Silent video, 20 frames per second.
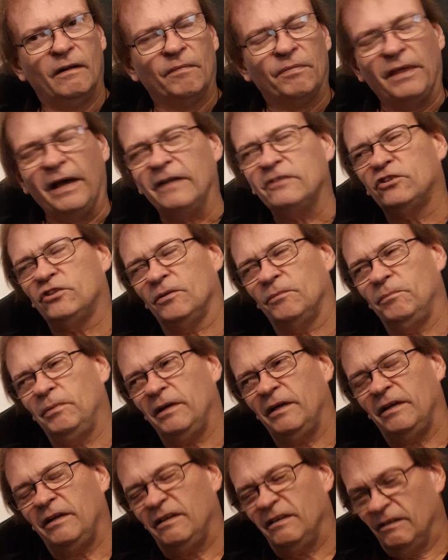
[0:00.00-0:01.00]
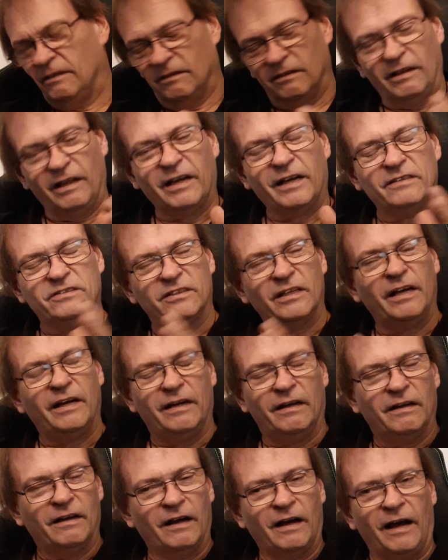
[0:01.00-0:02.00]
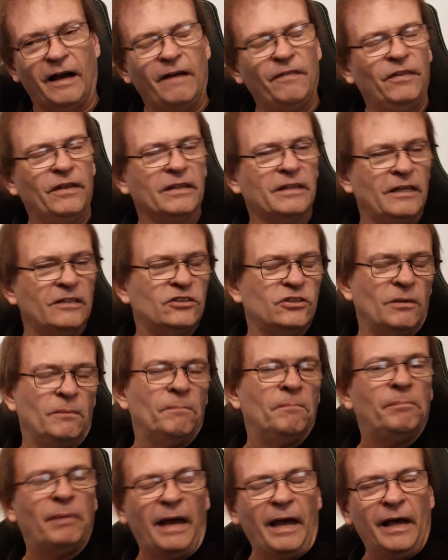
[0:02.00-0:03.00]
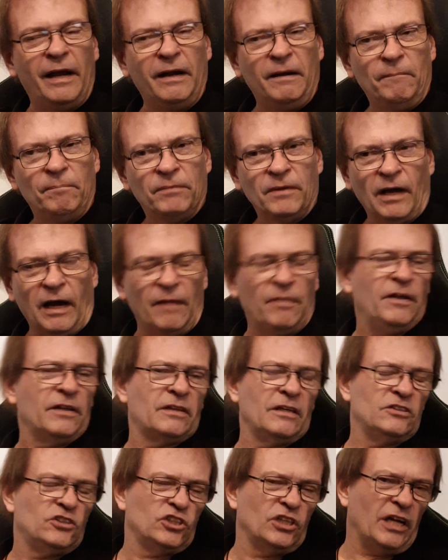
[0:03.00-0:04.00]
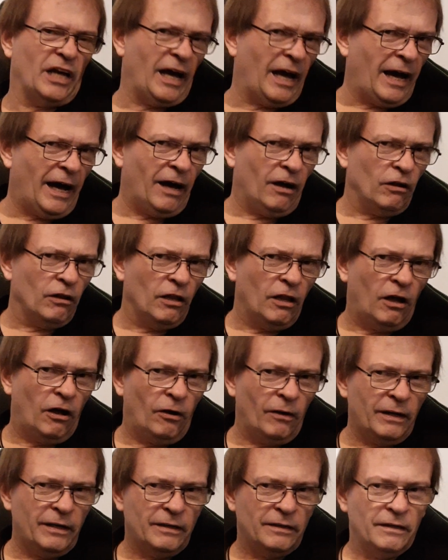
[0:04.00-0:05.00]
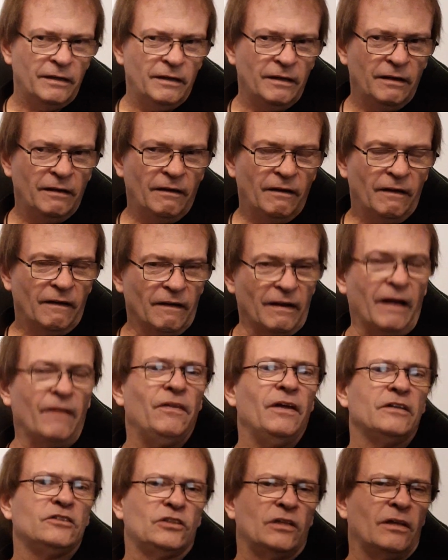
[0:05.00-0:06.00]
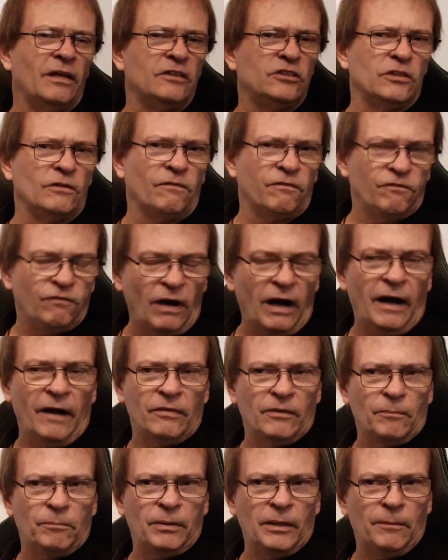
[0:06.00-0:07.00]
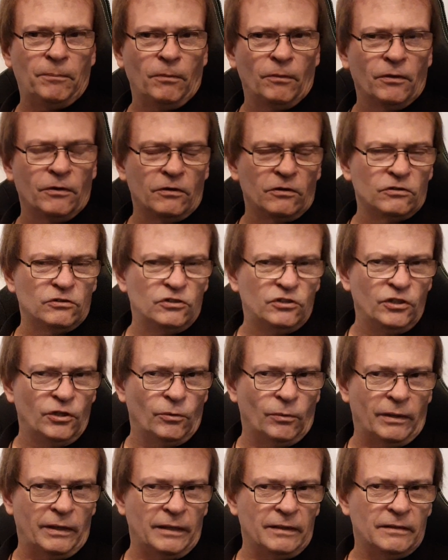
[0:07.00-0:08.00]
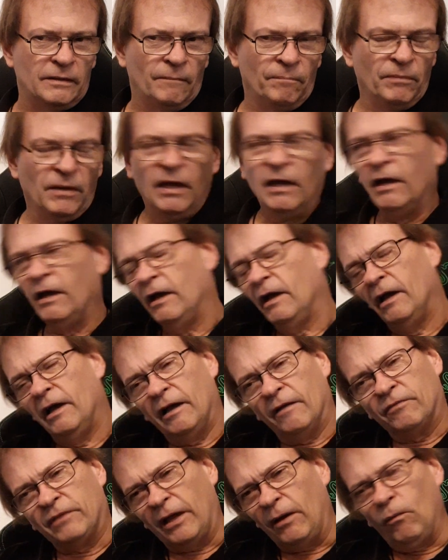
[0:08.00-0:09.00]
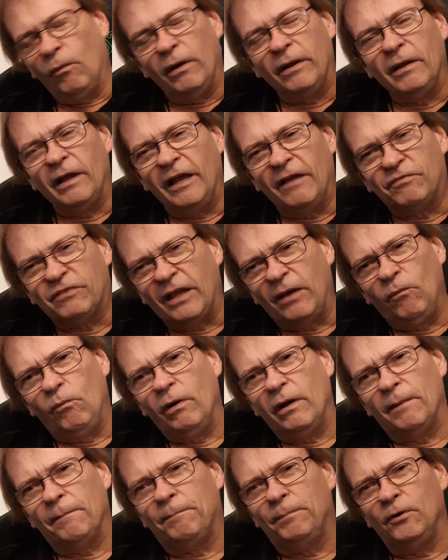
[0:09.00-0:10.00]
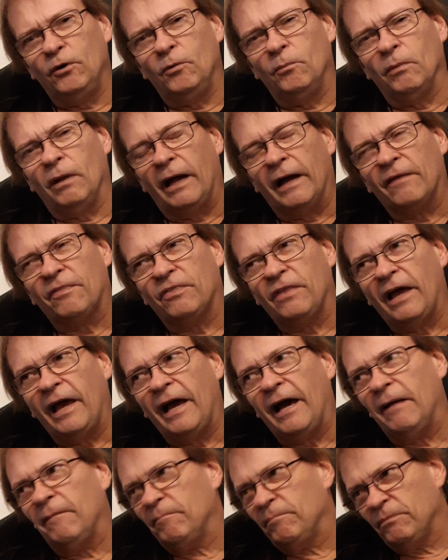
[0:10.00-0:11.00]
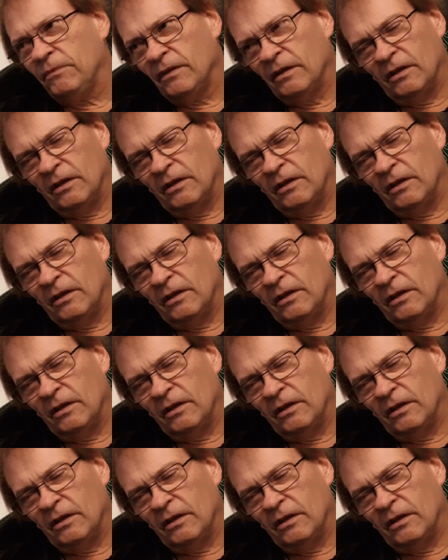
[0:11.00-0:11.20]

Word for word: That should be like I say, I think they should ban it. I think they should outlaw it, and I think they should find the people that are doing it. They want if they want a boom like that,